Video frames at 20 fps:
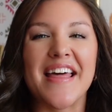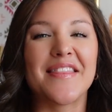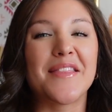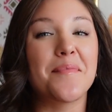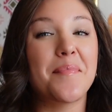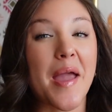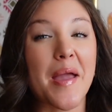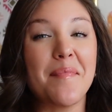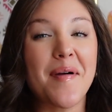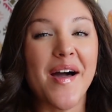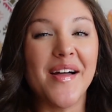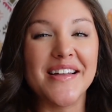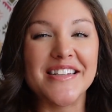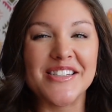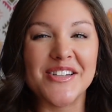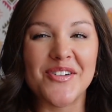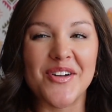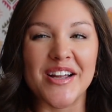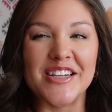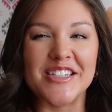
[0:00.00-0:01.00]
The PayPal
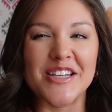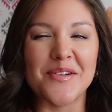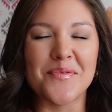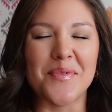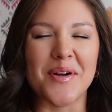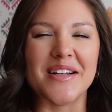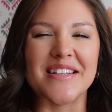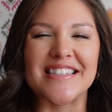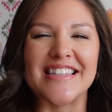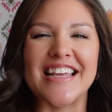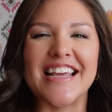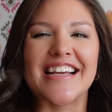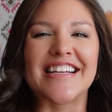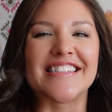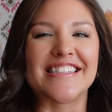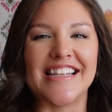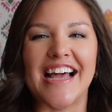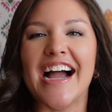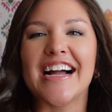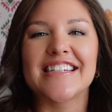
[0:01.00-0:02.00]
integration works the
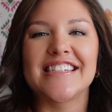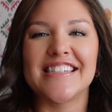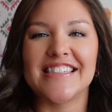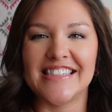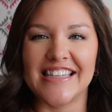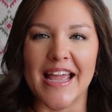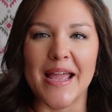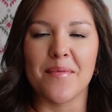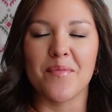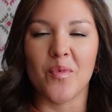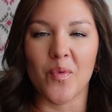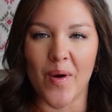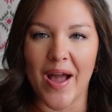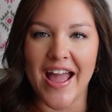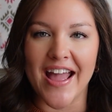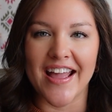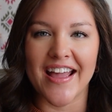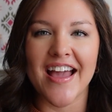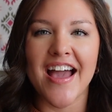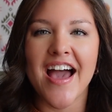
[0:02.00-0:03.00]
exact same
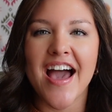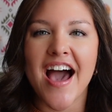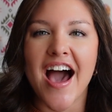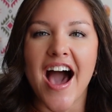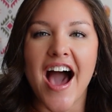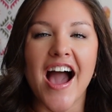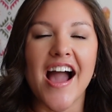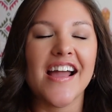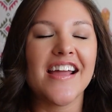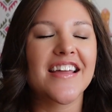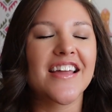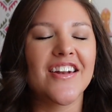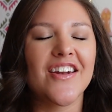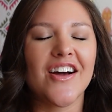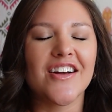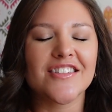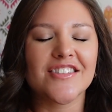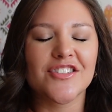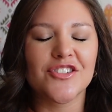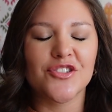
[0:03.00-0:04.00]
way. I
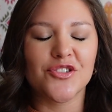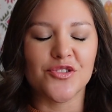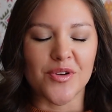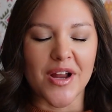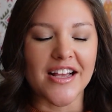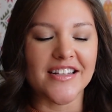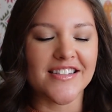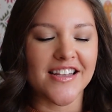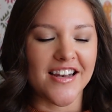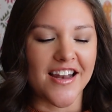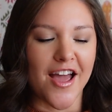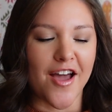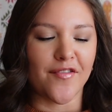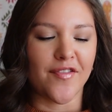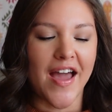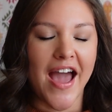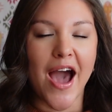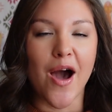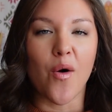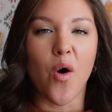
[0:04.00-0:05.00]
cannot stress enough
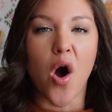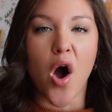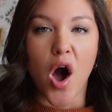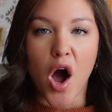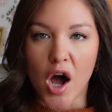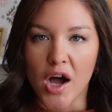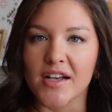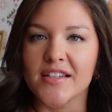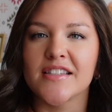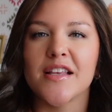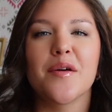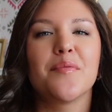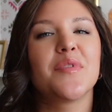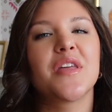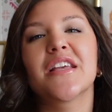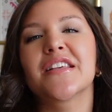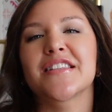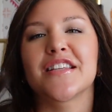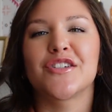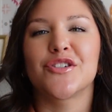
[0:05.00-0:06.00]
how awesome
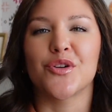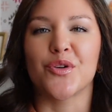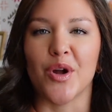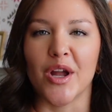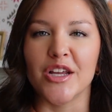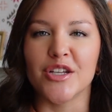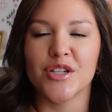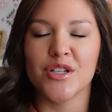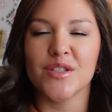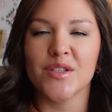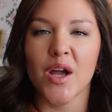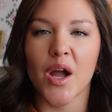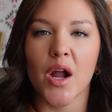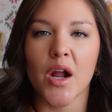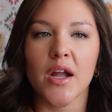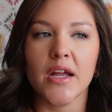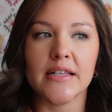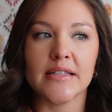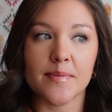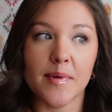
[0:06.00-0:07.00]
these integrations are,
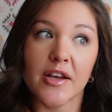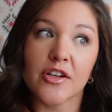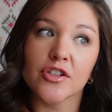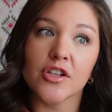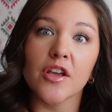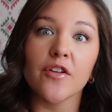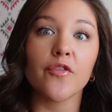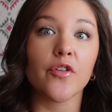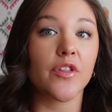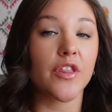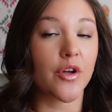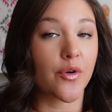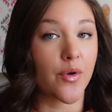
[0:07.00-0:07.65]
especially for the